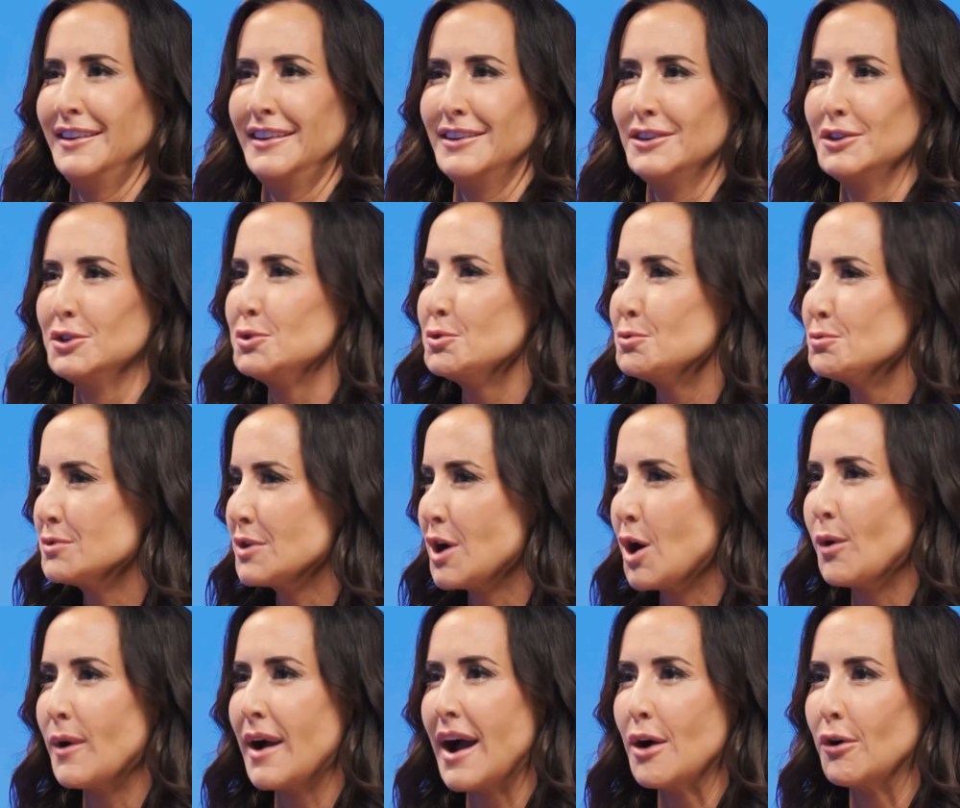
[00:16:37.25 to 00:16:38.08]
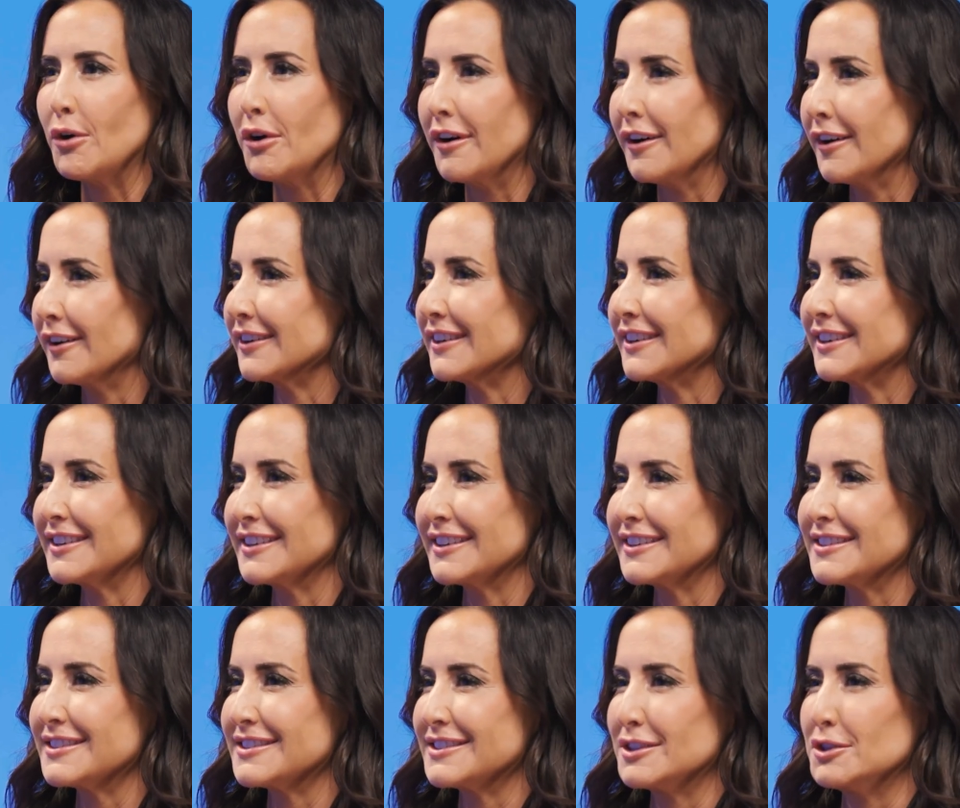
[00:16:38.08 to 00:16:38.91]
you know how hard
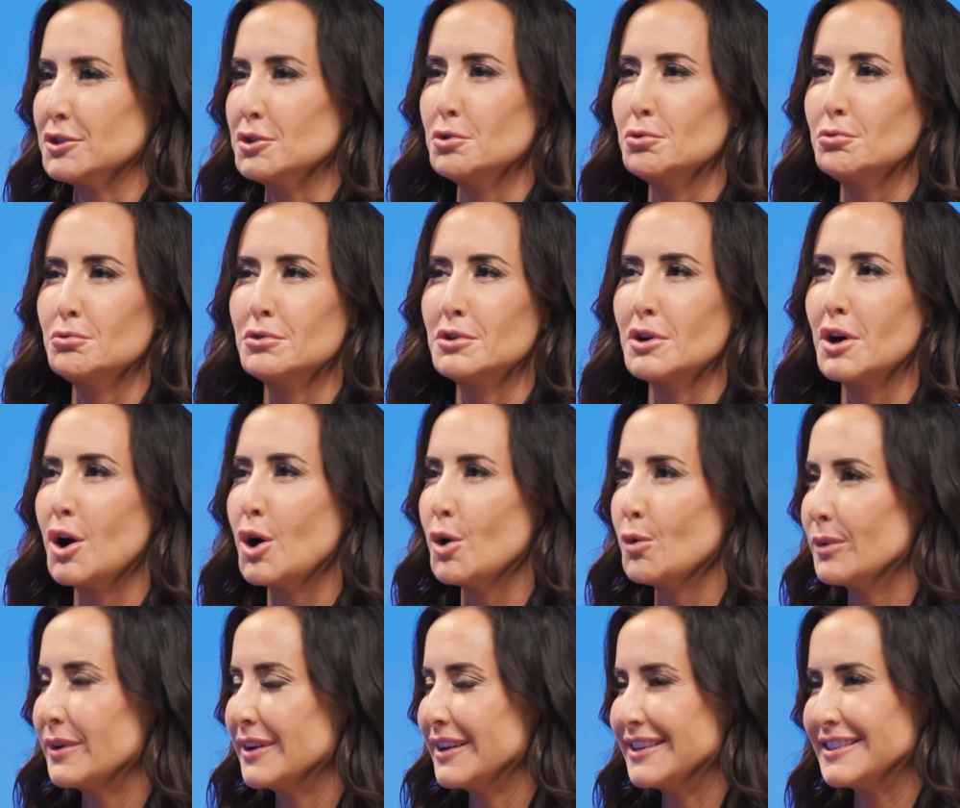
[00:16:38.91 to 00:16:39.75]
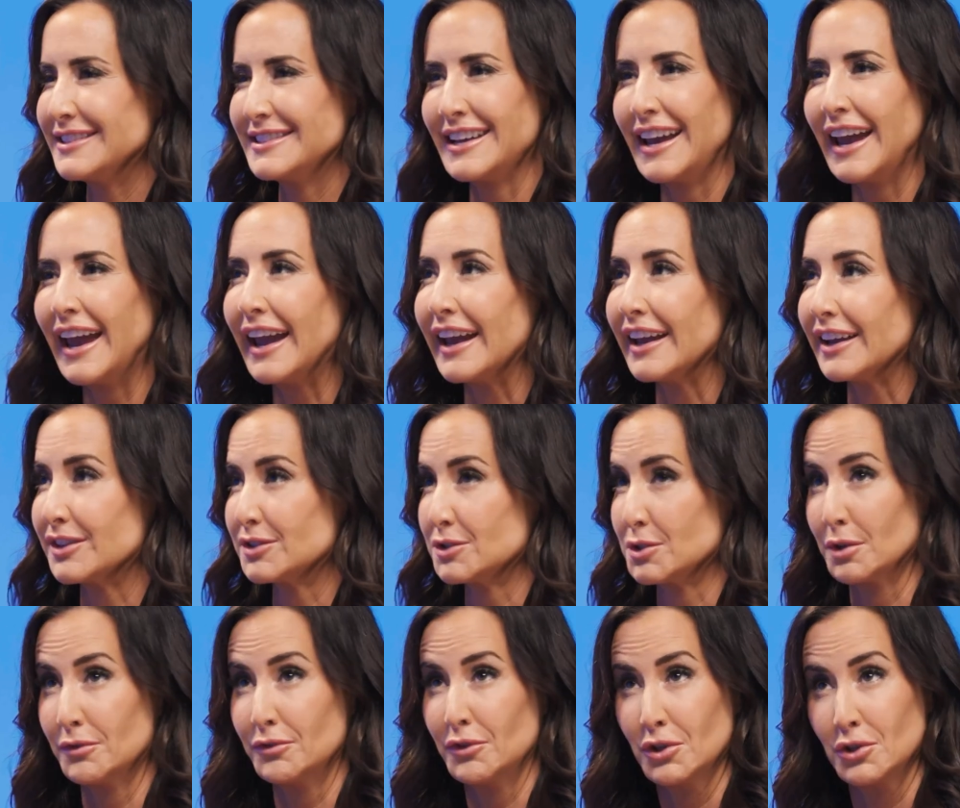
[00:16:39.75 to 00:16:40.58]
it is. Yeah. You know what it takes.
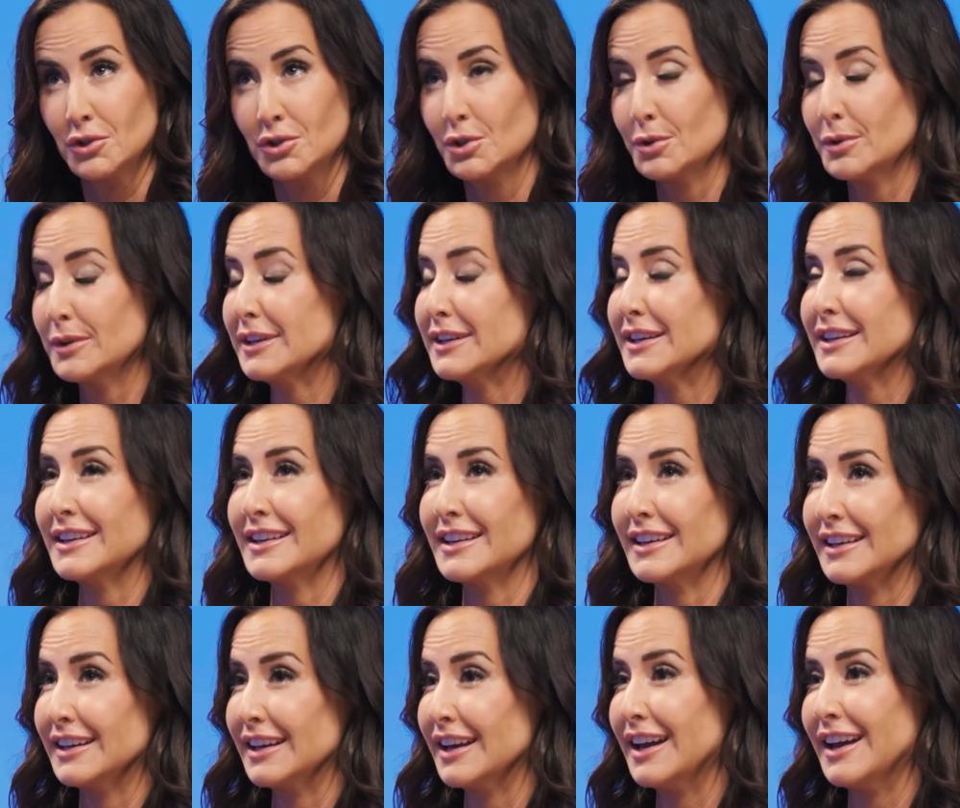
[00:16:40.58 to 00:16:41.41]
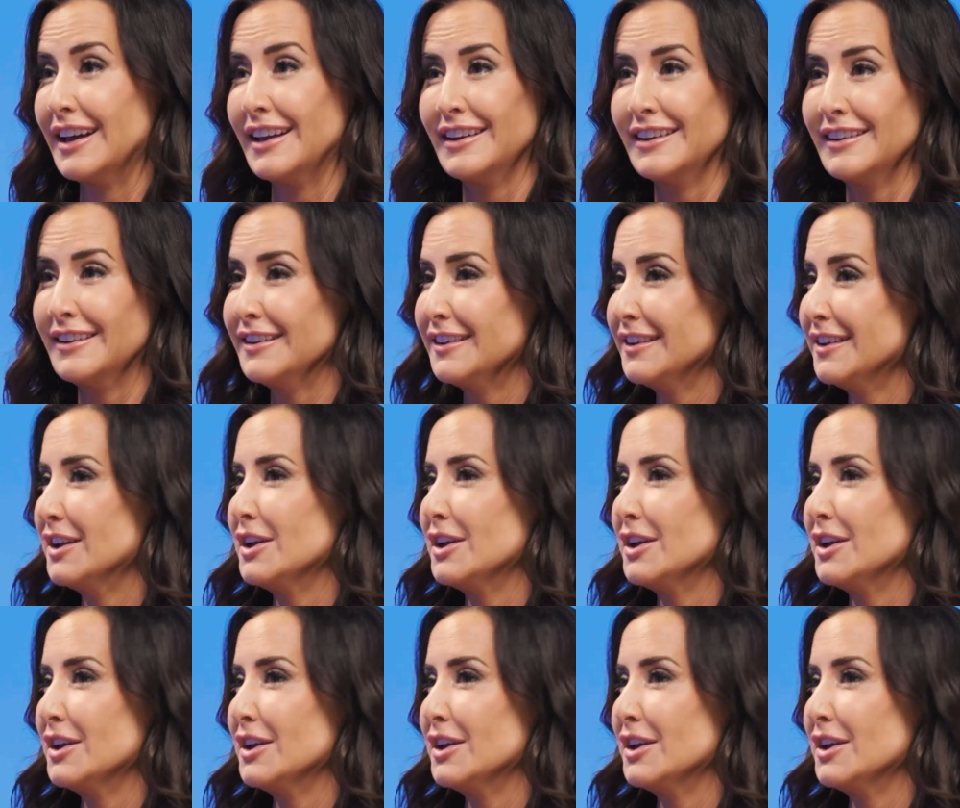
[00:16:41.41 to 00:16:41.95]
So if you're doing it again,